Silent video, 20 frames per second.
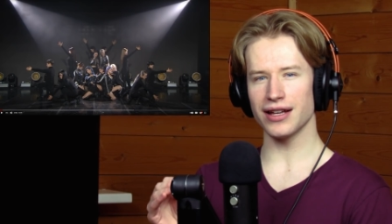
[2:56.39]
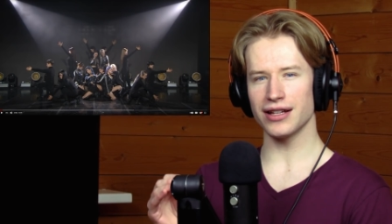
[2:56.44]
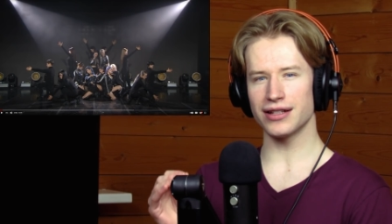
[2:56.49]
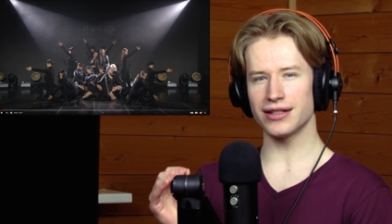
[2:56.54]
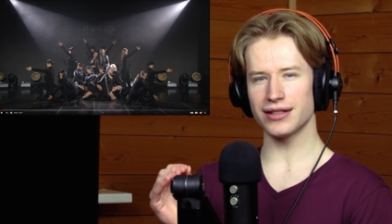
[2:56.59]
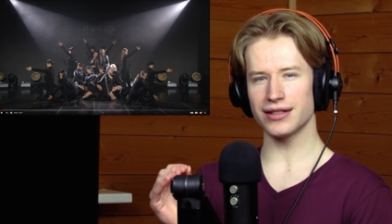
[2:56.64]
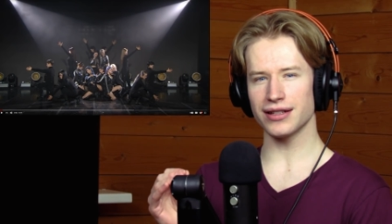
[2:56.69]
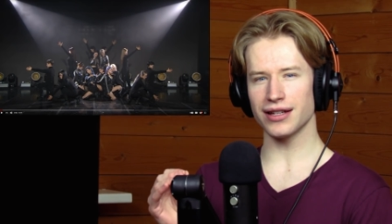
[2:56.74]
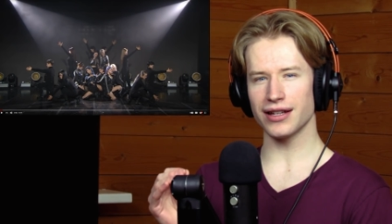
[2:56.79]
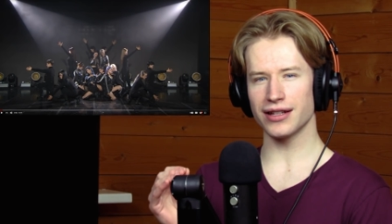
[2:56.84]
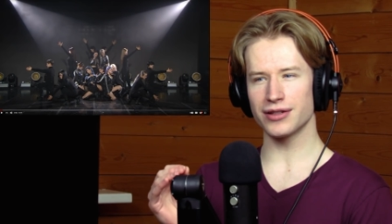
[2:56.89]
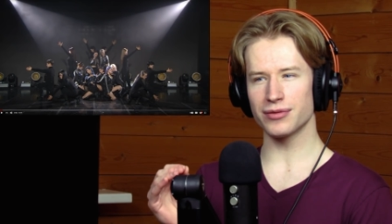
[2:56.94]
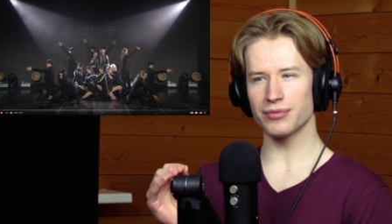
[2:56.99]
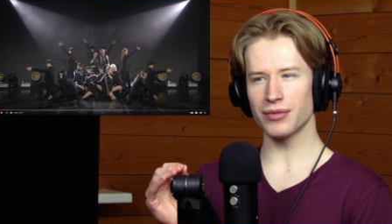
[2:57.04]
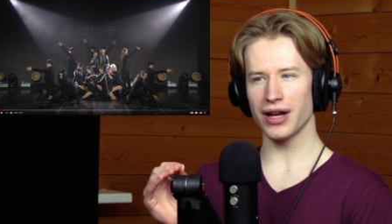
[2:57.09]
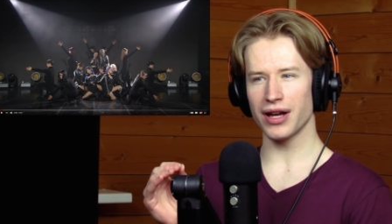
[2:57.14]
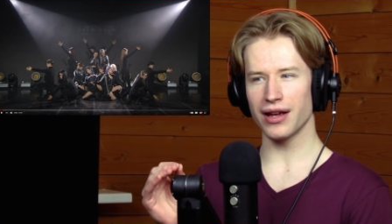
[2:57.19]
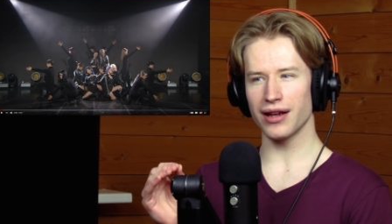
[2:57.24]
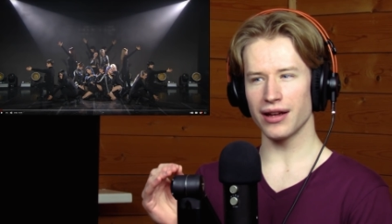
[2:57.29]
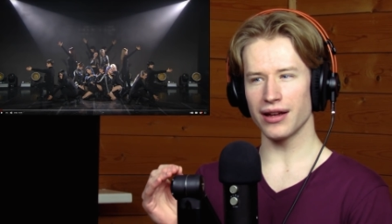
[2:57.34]
it's it's
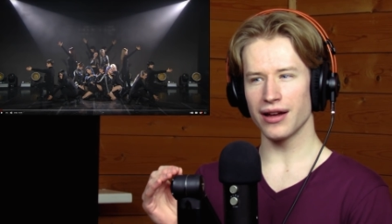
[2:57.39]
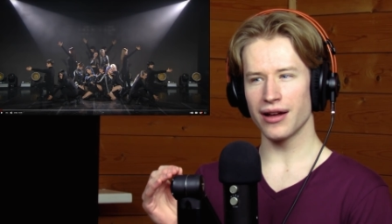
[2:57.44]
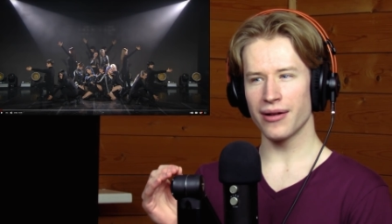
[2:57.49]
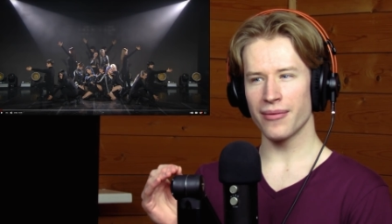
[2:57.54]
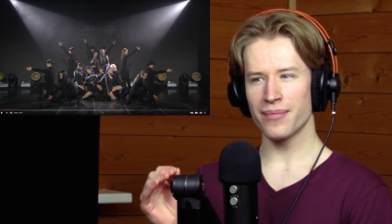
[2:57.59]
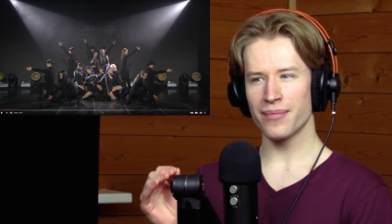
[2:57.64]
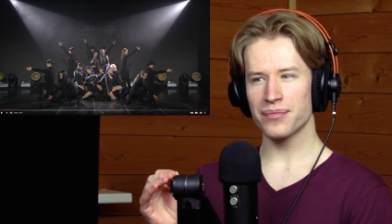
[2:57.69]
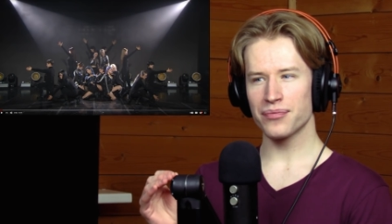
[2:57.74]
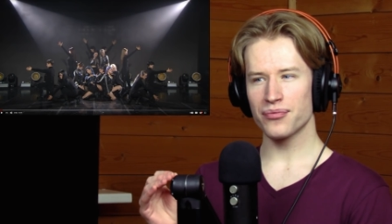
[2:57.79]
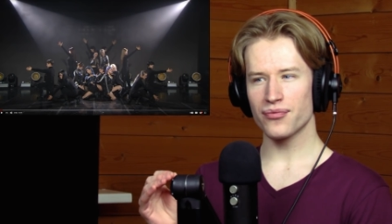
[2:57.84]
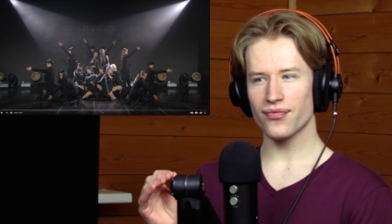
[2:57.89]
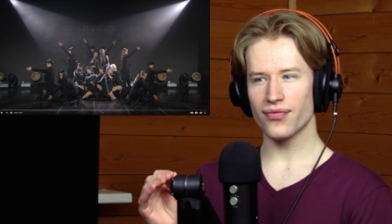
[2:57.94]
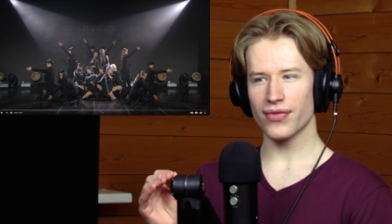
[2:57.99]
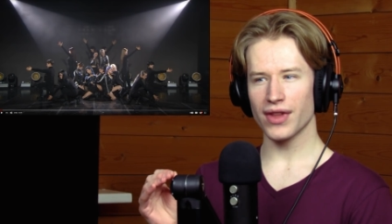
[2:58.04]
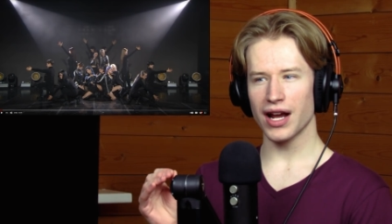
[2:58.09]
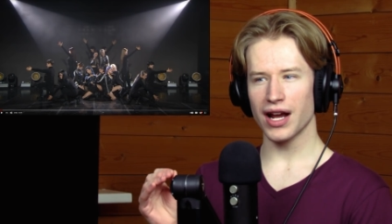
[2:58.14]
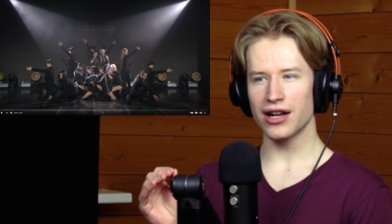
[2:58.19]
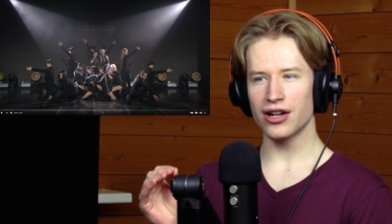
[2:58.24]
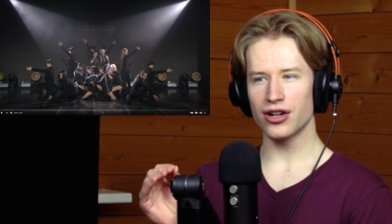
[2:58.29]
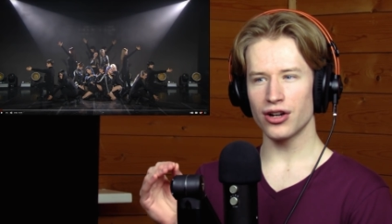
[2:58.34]
my
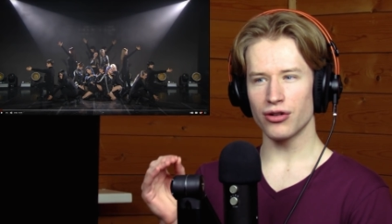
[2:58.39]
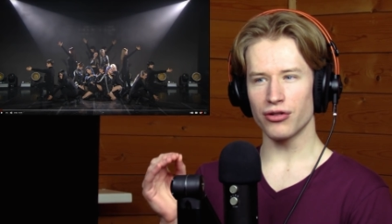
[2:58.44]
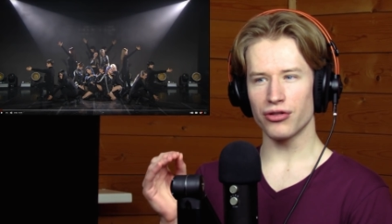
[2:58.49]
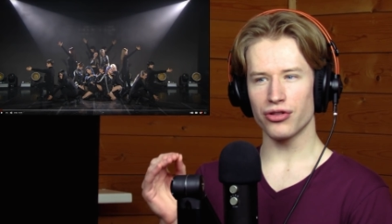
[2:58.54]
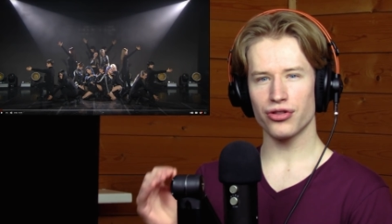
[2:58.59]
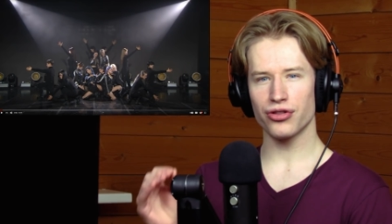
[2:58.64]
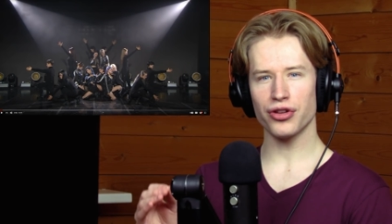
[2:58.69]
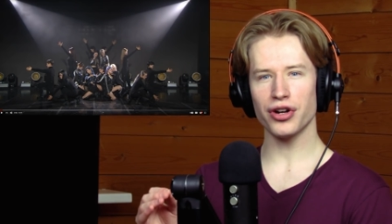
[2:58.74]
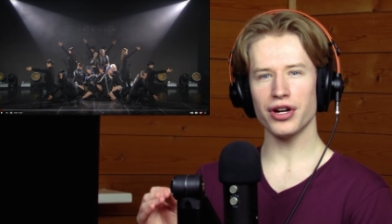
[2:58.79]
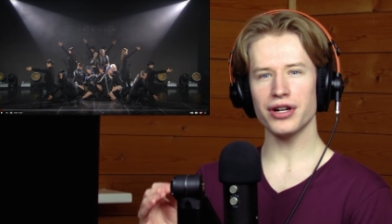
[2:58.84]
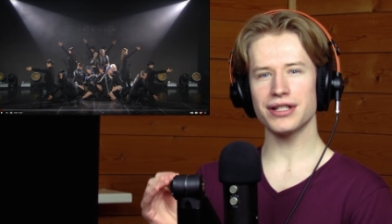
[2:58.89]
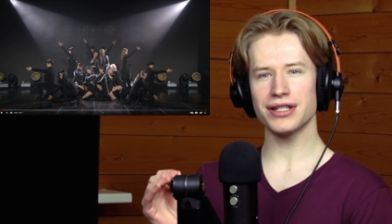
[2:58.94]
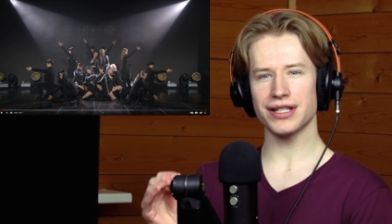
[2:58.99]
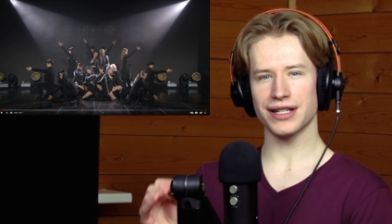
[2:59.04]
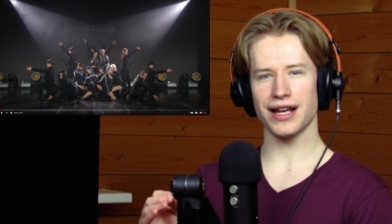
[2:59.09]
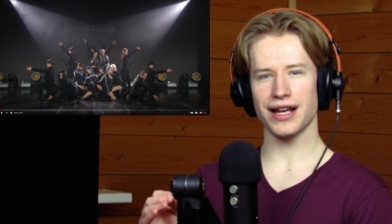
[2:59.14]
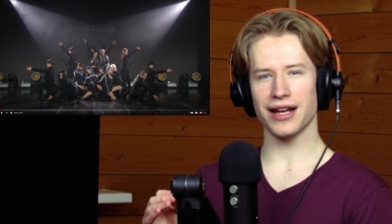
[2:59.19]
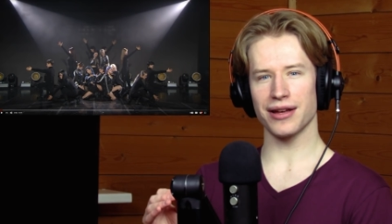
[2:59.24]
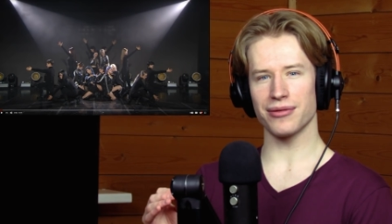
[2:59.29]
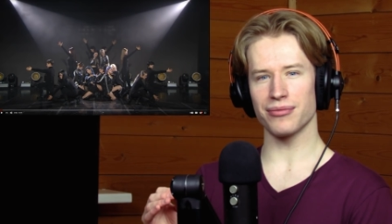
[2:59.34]
i don't know third
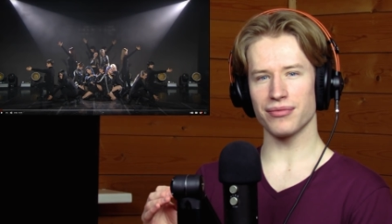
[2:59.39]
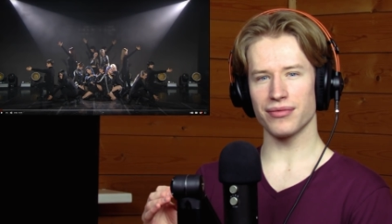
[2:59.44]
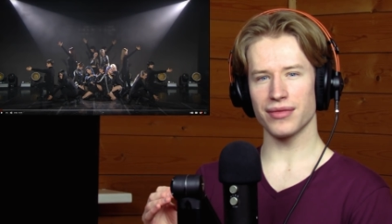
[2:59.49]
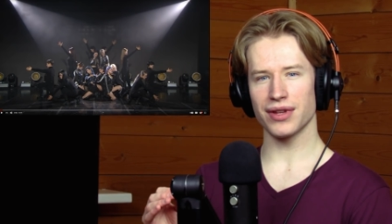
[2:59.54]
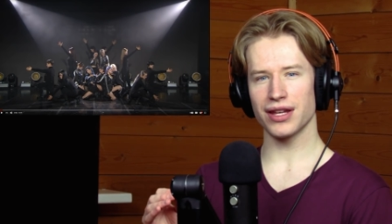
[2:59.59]
time